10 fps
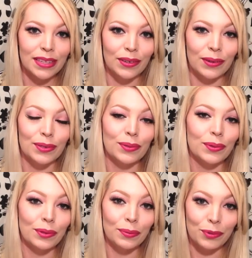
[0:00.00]
and also
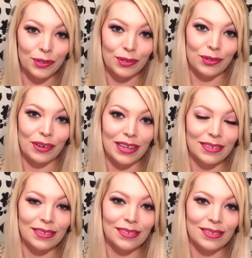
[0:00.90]
your
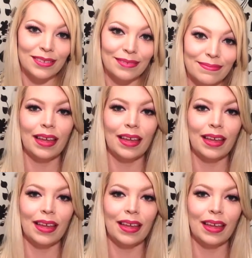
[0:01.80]
moisturizers.